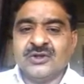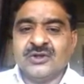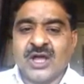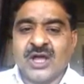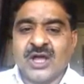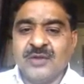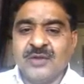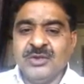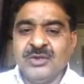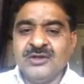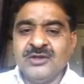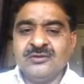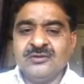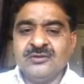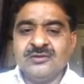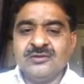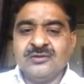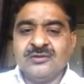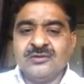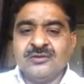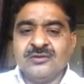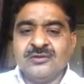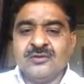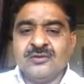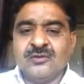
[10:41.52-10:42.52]
I mean,
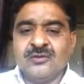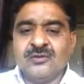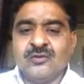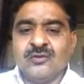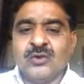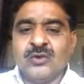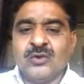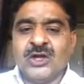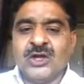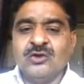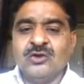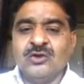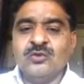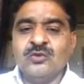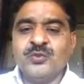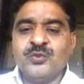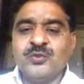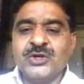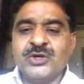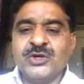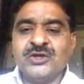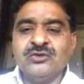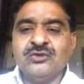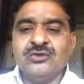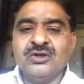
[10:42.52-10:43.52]
volume
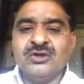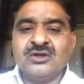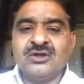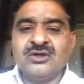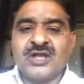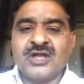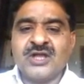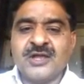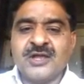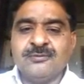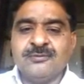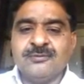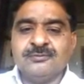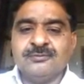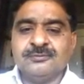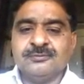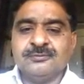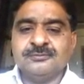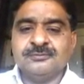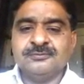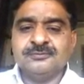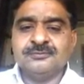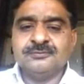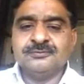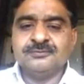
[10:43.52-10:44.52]
per unit time
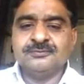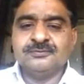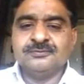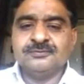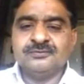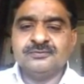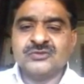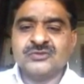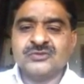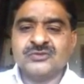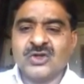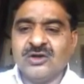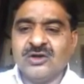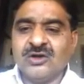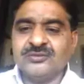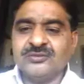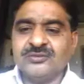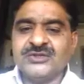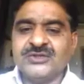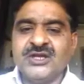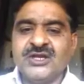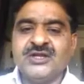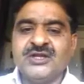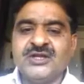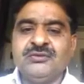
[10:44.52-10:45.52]

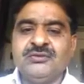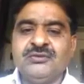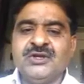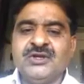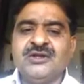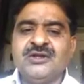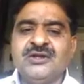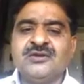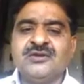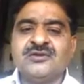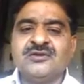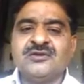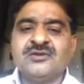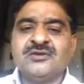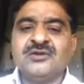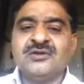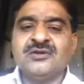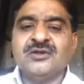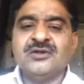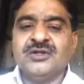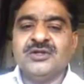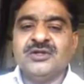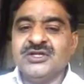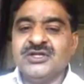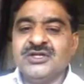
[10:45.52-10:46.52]
of the liquid
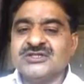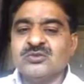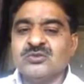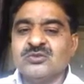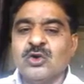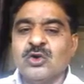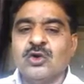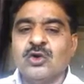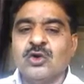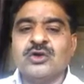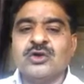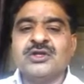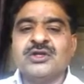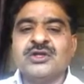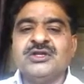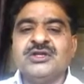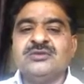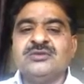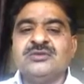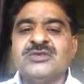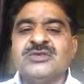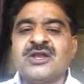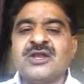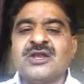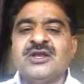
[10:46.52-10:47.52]
is more
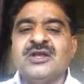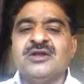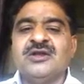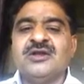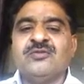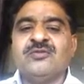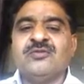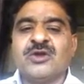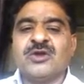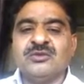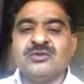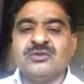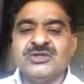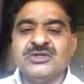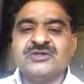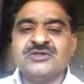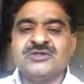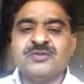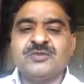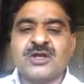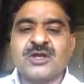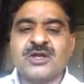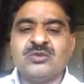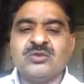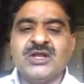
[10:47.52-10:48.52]
if the rate, from this
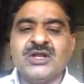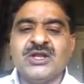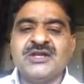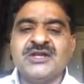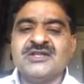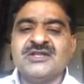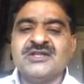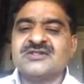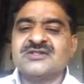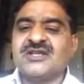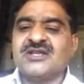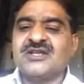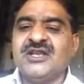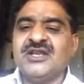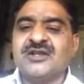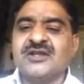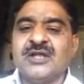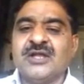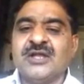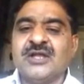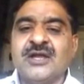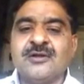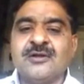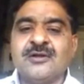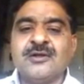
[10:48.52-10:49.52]
formula it is clear
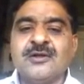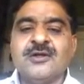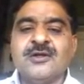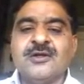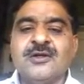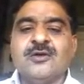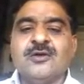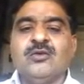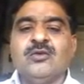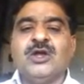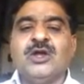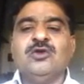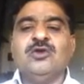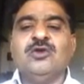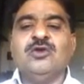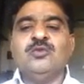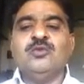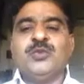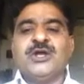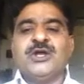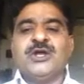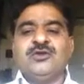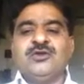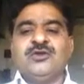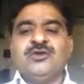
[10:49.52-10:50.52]
that
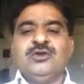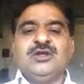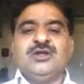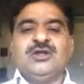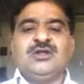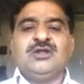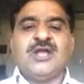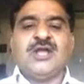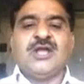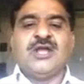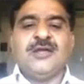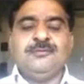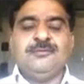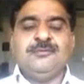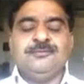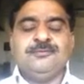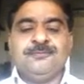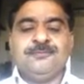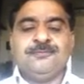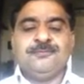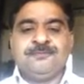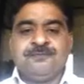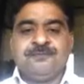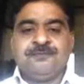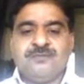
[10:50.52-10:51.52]
volume per unit time
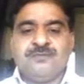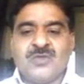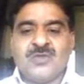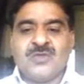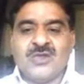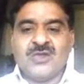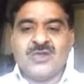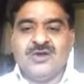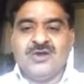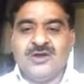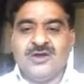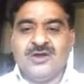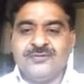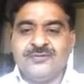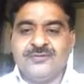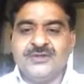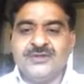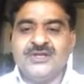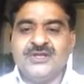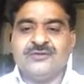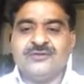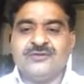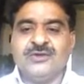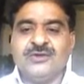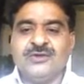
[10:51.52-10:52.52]
of a
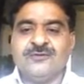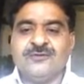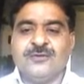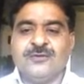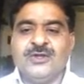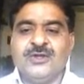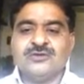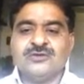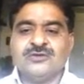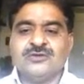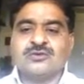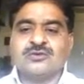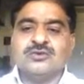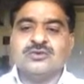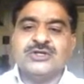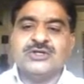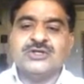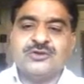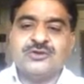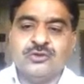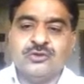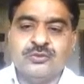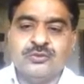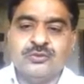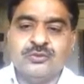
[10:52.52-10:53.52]
liquid flowing through
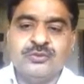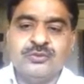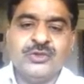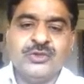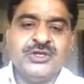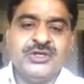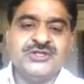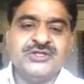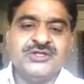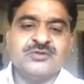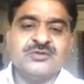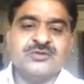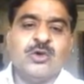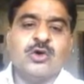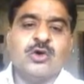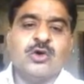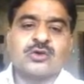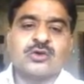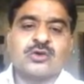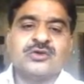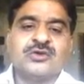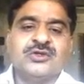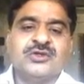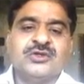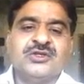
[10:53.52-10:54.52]
the tube is
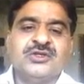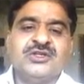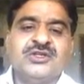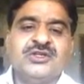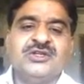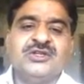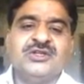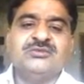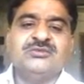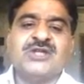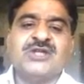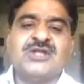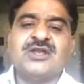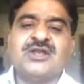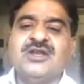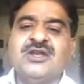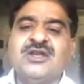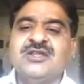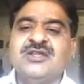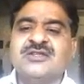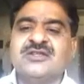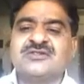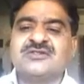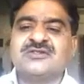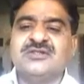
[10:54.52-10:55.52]
more if the
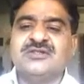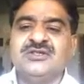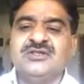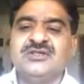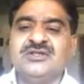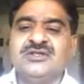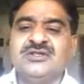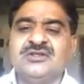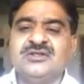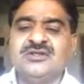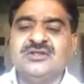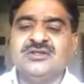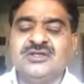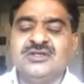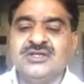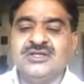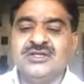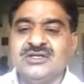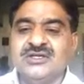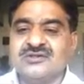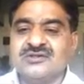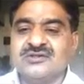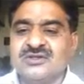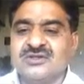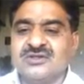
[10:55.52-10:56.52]
radius
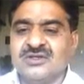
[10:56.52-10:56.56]
is